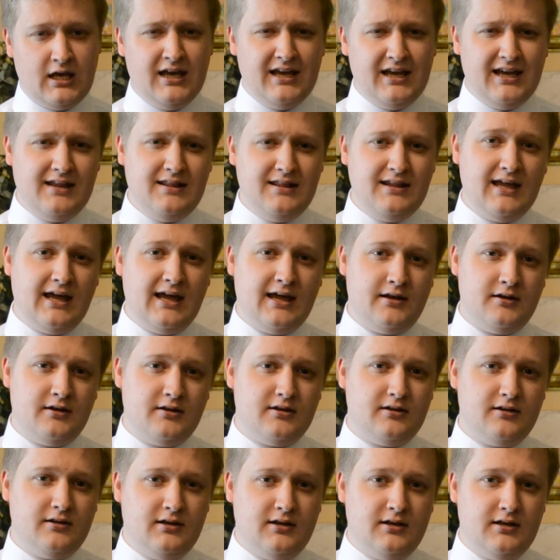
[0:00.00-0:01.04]
In the
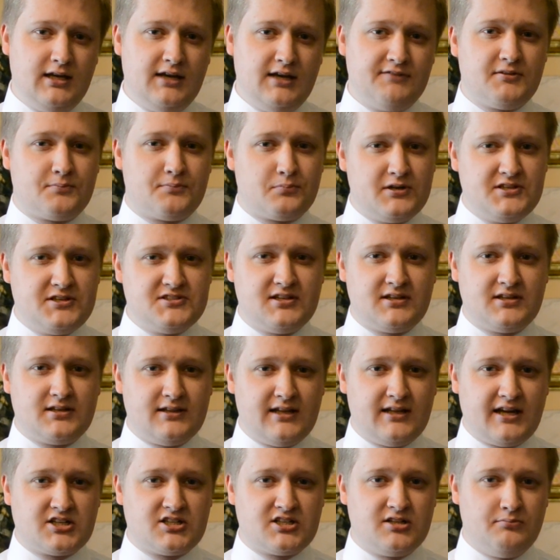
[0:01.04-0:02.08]
end, if the precinct
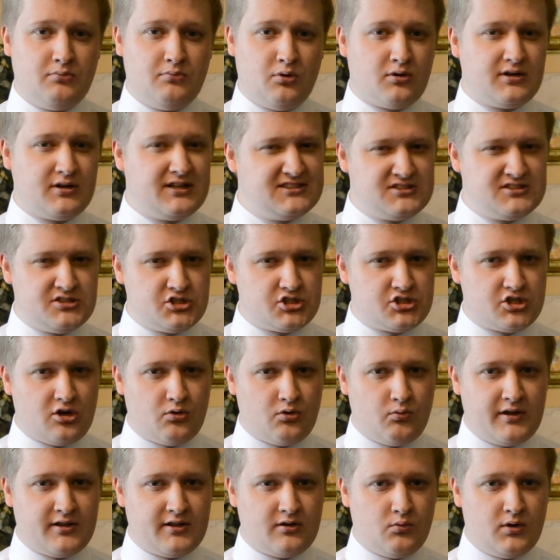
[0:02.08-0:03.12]
election board isn't sure
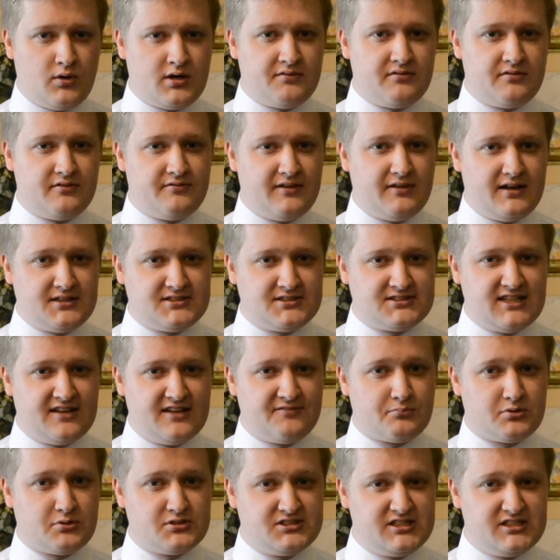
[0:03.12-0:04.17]
whether one of the fail-safe
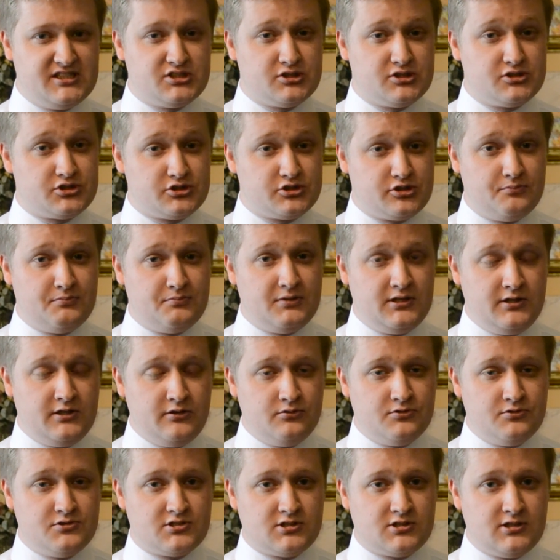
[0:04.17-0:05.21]
procedures should be
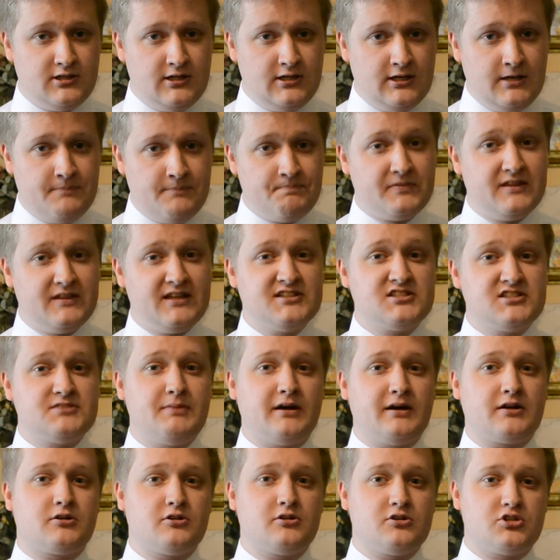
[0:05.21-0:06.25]
used, the
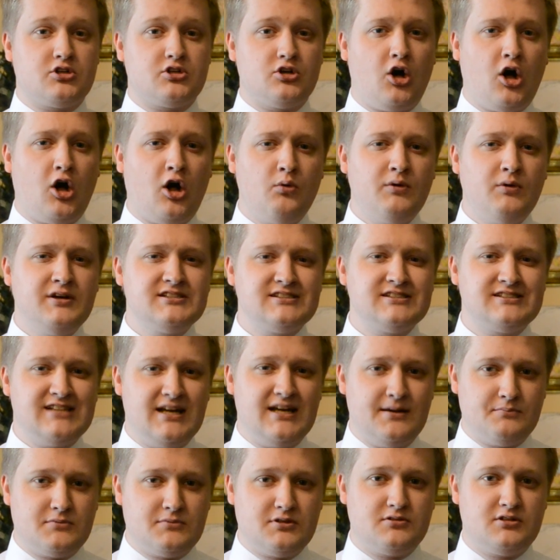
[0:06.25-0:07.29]
inspector should always
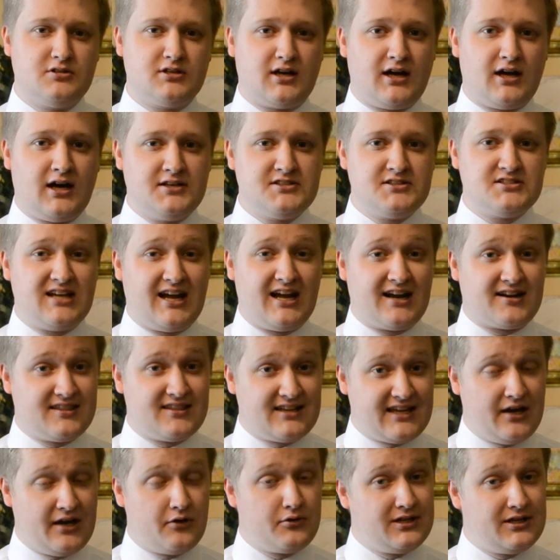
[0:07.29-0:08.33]
attempt to contact the
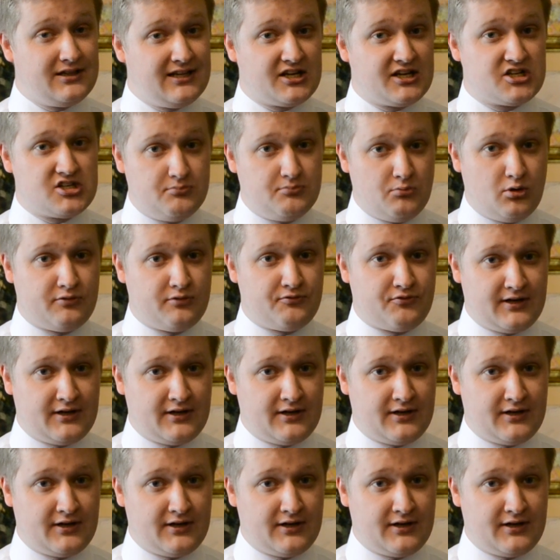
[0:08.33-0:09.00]
county election board for